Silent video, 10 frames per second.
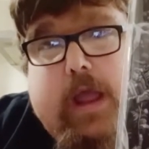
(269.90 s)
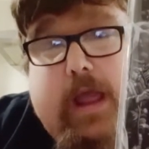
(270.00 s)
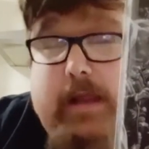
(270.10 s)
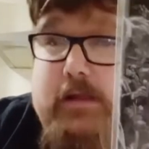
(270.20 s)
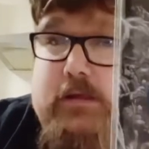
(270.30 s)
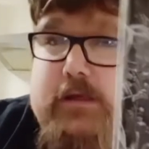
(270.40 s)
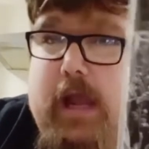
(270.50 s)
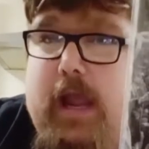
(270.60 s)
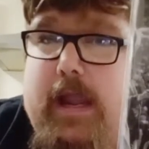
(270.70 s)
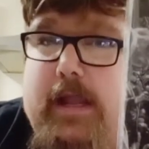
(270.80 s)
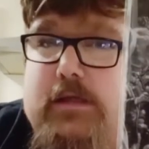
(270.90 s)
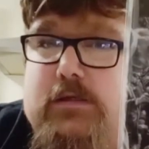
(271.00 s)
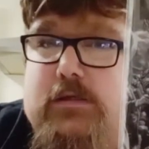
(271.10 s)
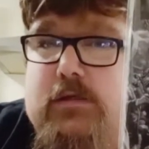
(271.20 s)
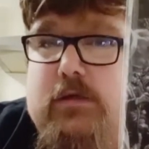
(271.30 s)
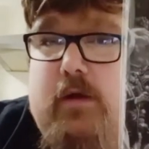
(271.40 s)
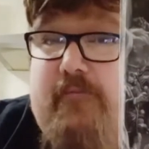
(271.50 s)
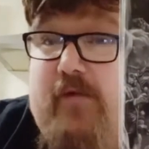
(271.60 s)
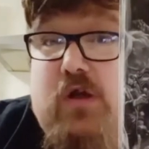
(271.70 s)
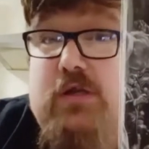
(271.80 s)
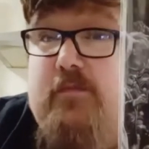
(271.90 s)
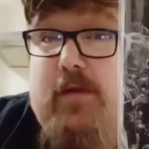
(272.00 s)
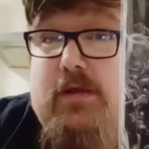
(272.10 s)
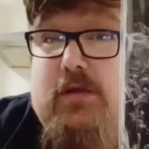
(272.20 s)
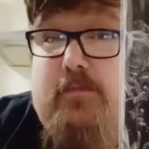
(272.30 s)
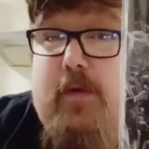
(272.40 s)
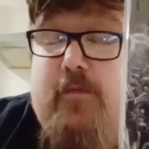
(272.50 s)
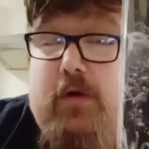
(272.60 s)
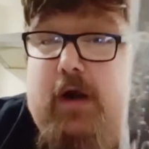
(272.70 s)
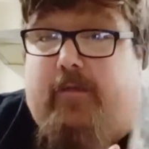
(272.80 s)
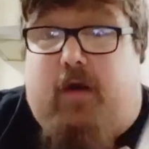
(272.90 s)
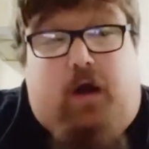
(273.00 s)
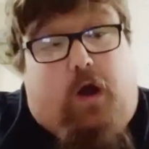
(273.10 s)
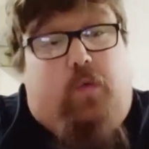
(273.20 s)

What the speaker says: It's just a beautiful cover.